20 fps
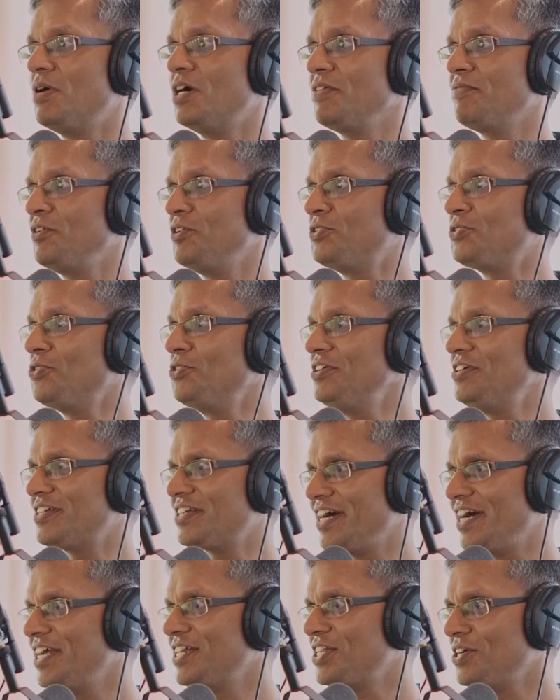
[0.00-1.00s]
But if you don't
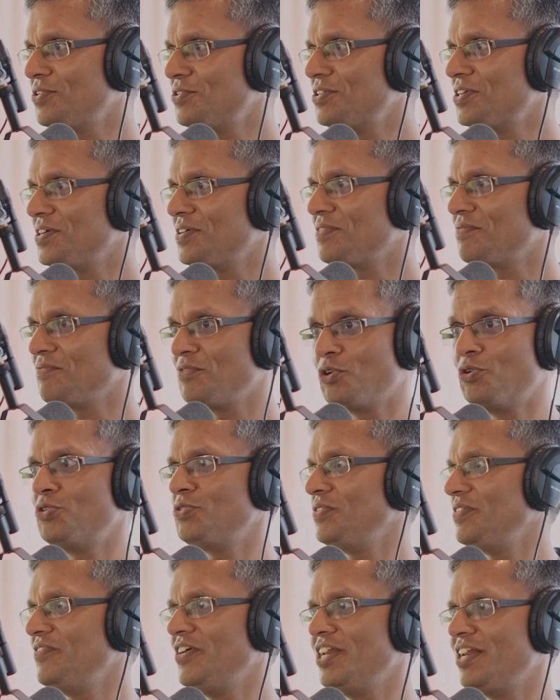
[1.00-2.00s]
try it out, we
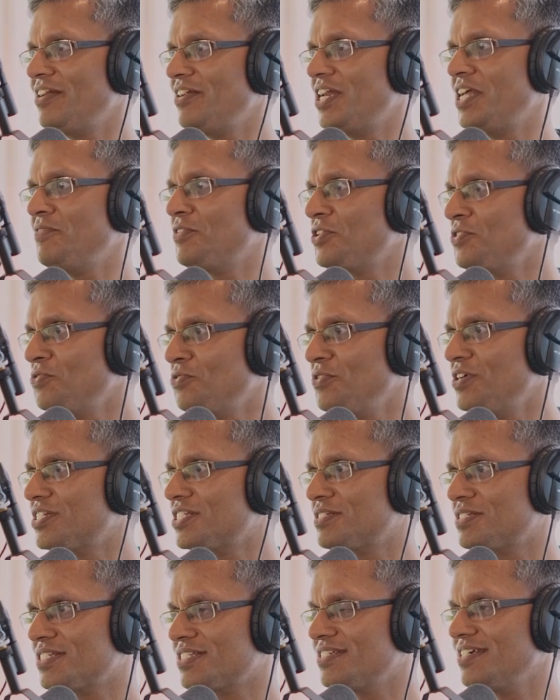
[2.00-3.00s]
don't, we'll never know
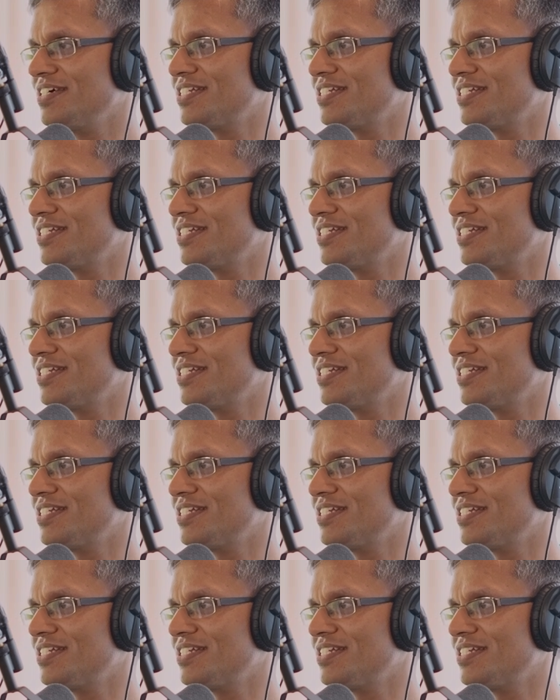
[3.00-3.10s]
it's,